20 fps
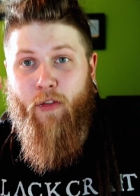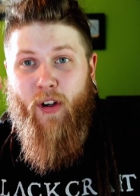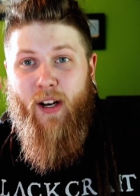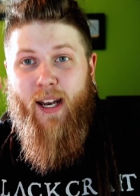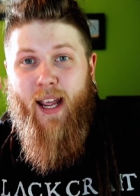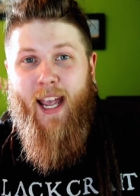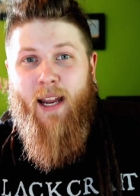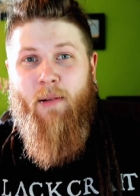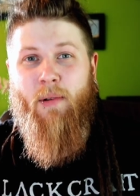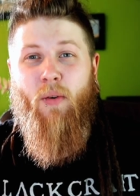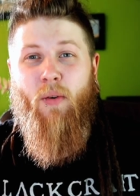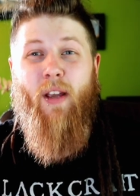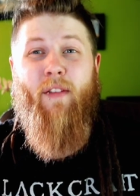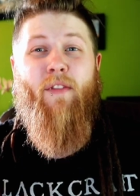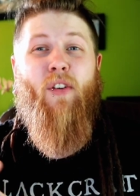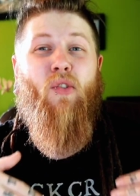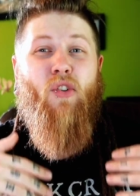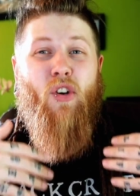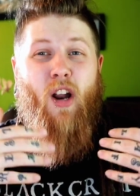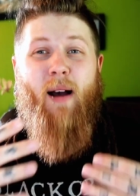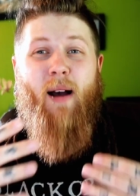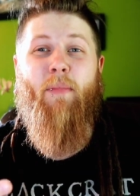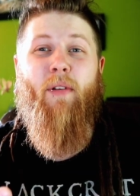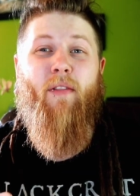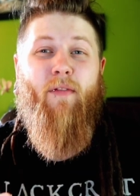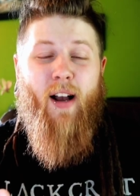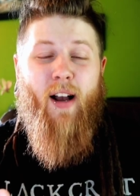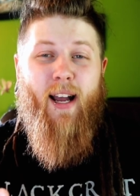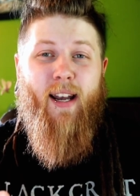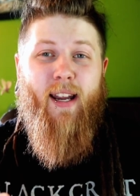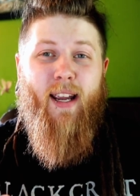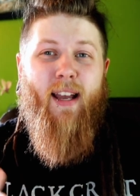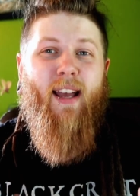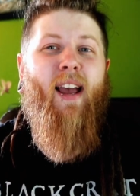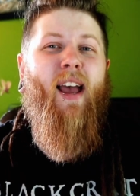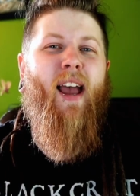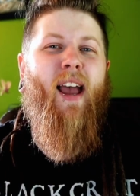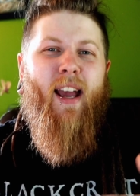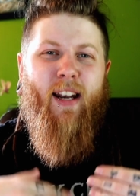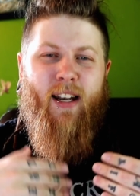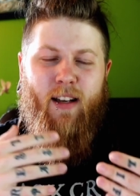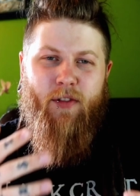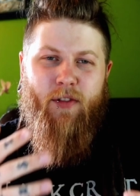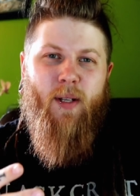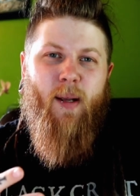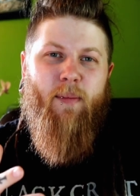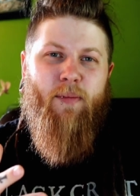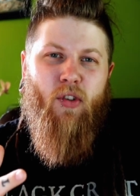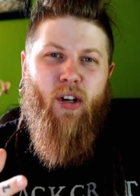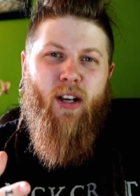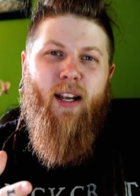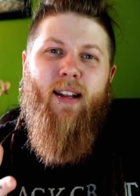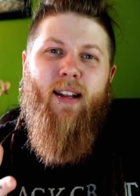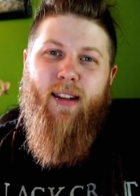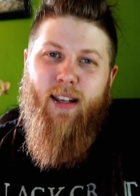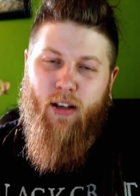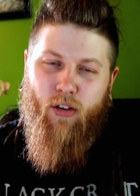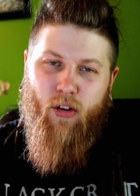foot animal if you're not providing enough substrate in the